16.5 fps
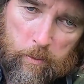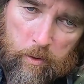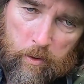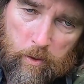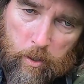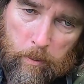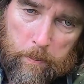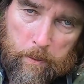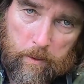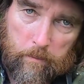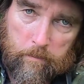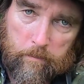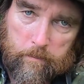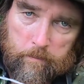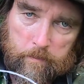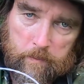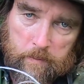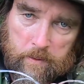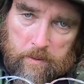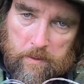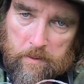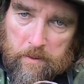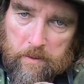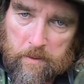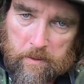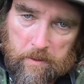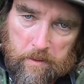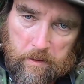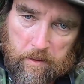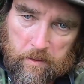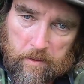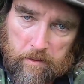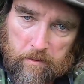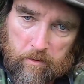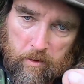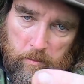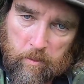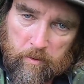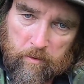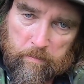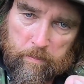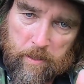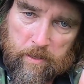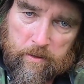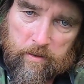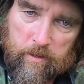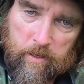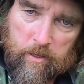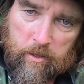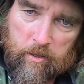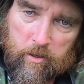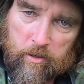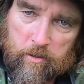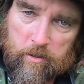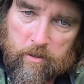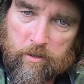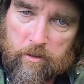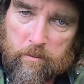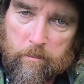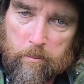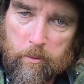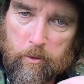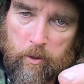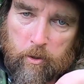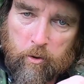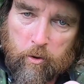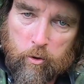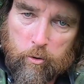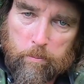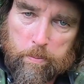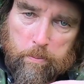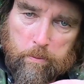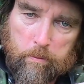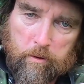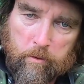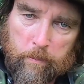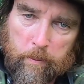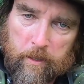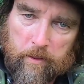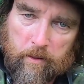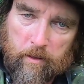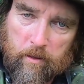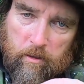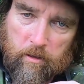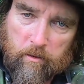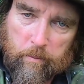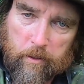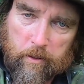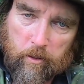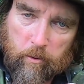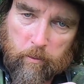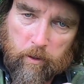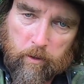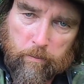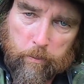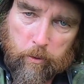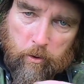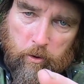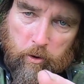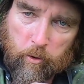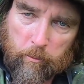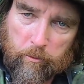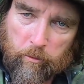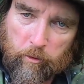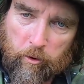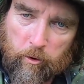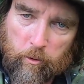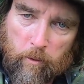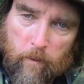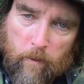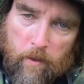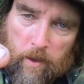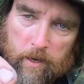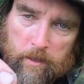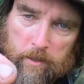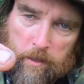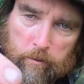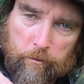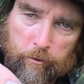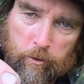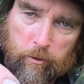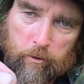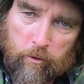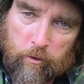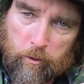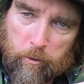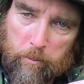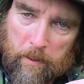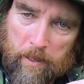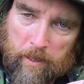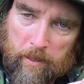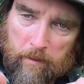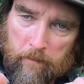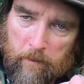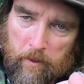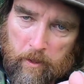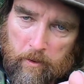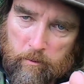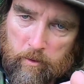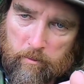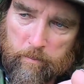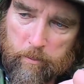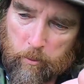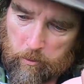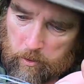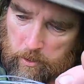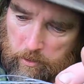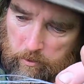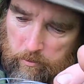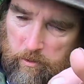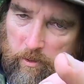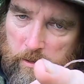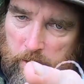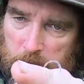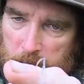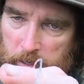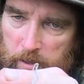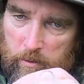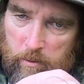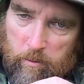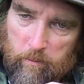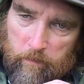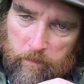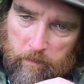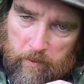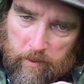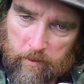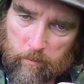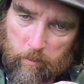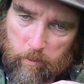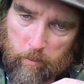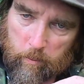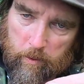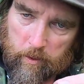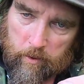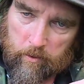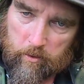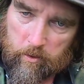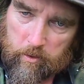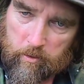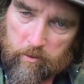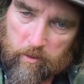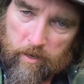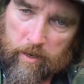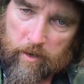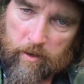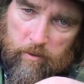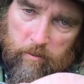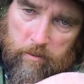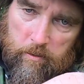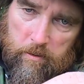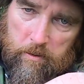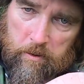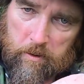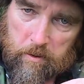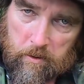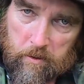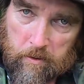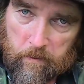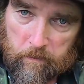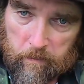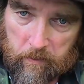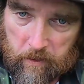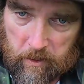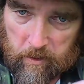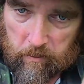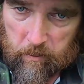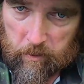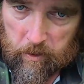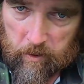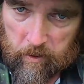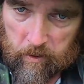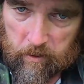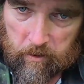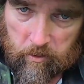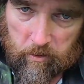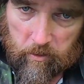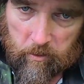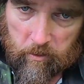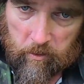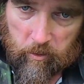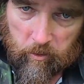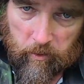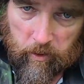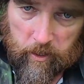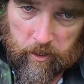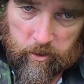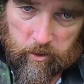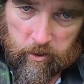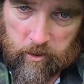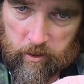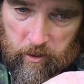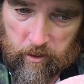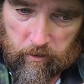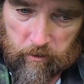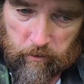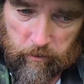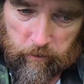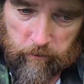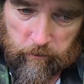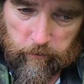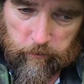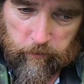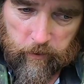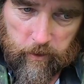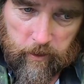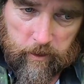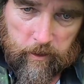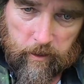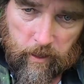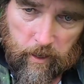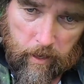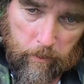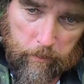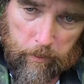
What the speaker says: tippet. So we've basically gone, put the loop, split the twist, put the loop through, and then through the loop here we've put this. Now what we're going to do now is we're going to gradually feed it up